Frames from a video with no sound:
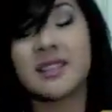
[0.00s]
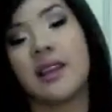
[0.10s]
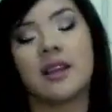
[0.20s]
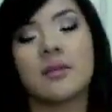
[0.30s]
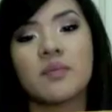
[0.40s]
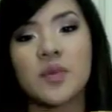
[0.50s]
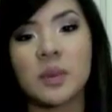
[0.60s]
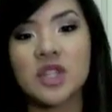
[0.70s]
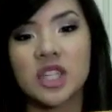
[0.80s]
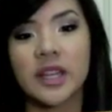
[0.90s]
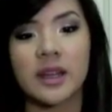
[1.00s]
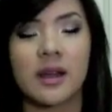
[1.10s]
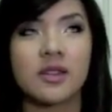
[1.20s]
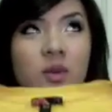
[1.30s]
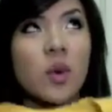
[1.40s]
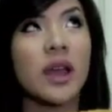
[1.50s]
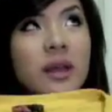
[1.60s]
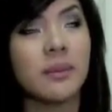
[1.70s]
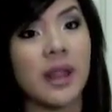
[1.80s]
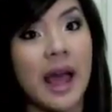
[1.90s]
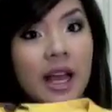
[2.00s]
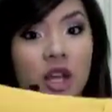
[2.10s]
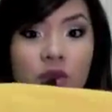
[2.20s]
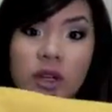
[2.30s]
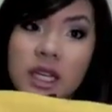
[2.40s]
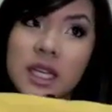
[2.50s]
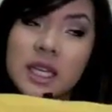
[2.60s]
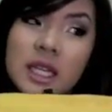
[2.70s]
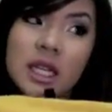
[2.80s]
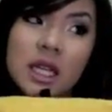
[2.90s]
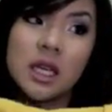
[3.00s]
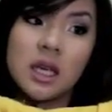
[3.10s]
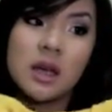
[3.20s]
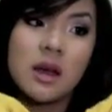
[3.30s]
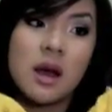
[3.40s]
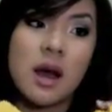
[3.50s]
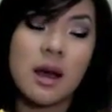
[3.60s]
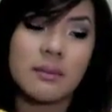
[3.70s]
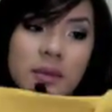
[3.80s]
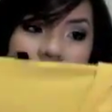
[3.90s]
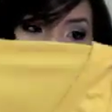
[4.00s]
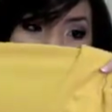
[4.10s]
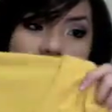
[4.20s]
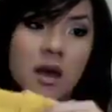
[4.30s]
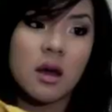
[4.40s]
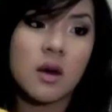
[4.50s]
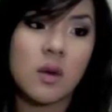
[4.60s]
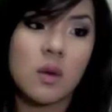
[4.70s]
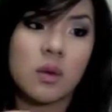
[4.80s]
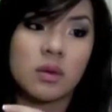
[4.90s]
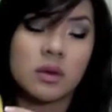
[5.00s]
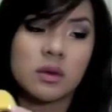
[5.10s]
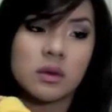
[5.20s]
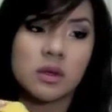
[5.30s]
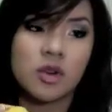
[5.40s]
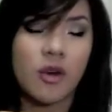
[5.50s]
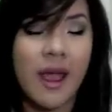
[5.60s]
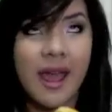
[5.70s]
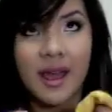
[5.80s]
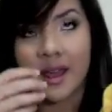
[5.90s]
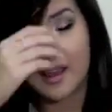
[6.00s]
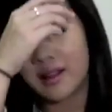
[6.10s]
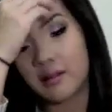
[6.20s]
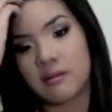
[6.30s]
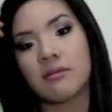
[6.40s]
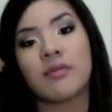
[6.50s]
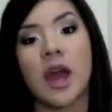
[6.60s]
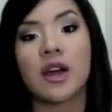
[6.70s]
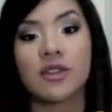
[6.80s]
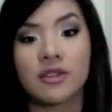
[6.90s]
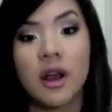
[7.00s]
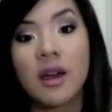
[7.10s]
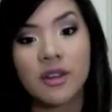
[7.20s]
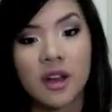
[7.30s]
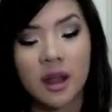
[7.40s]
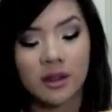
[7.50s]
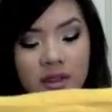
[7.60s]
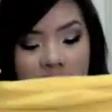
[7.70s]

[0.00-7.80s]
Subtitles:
in like bajillion colors, white, black, green, yellow, gray, and other colors,